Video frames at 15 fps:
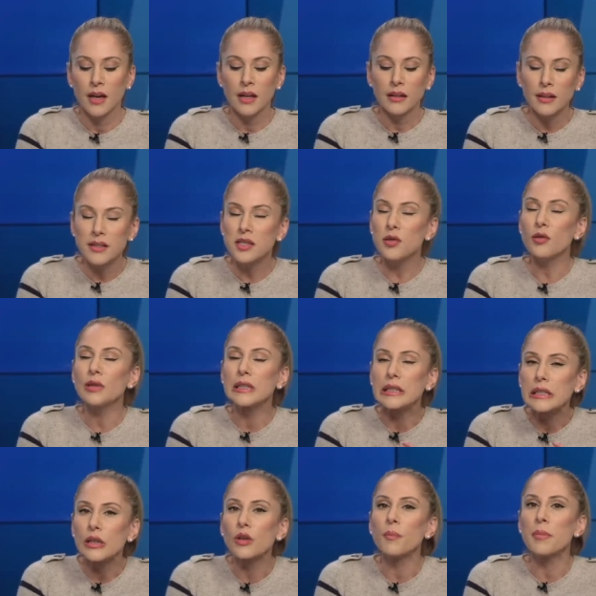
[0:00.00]
Let's hear a
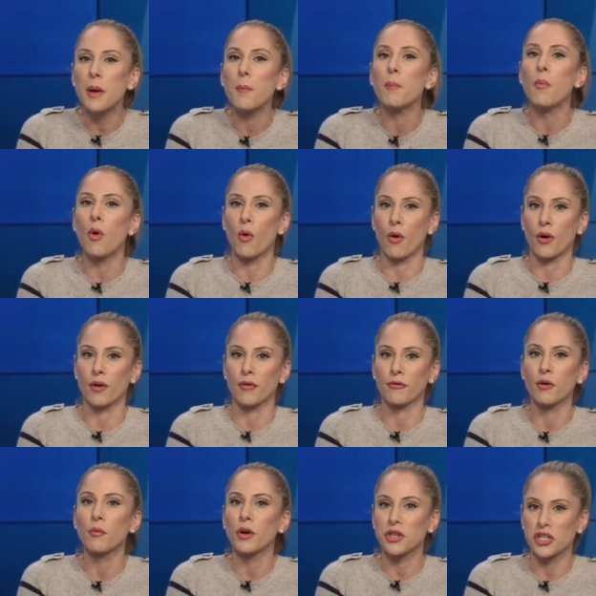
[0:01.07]
little bit more
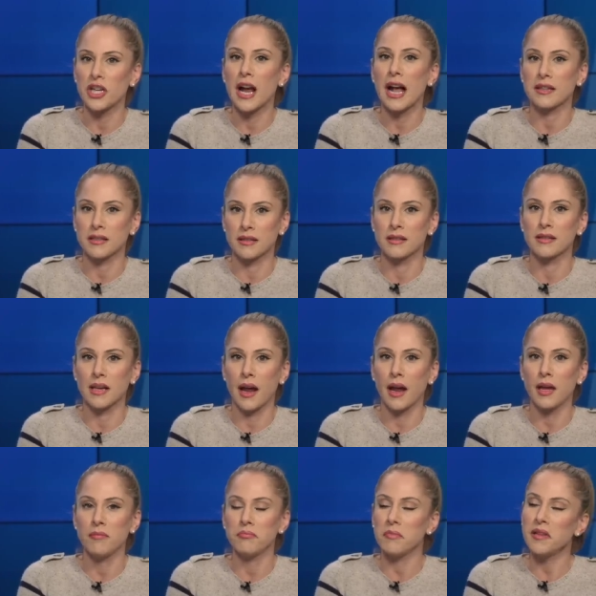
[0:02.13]
from what she has to say,